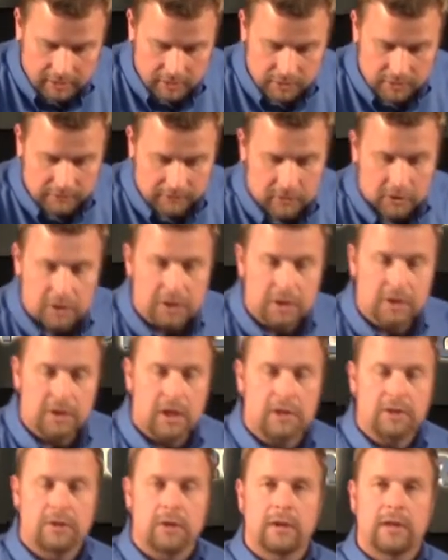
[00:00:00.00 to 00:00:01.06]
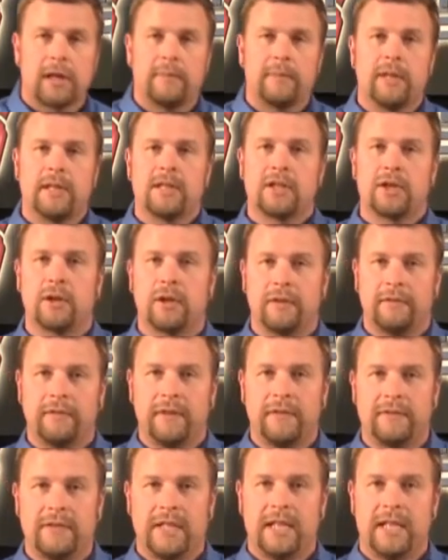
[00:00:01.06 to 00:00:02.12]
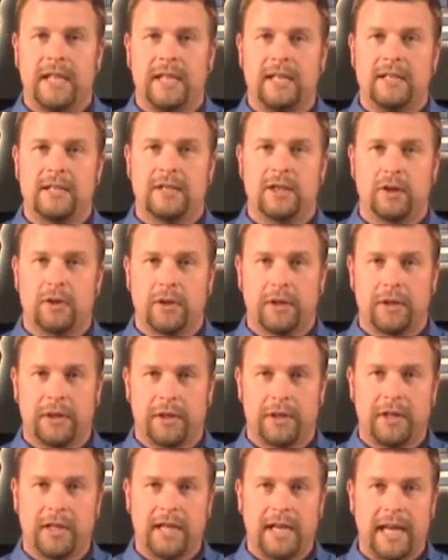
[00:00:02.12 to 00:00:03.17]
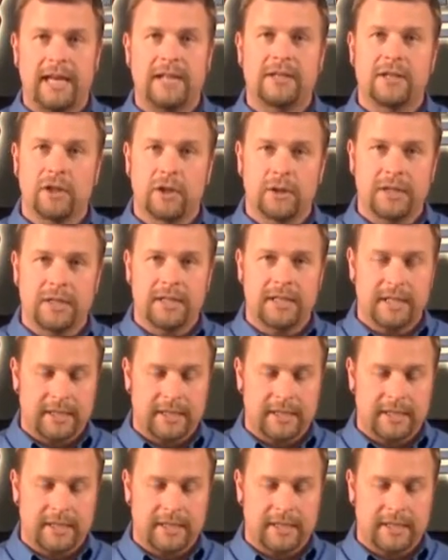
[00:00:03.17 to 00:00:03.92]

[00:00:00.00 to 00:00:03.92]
Those versions also come in a 0 to 15, 0 to 30, and a 0 to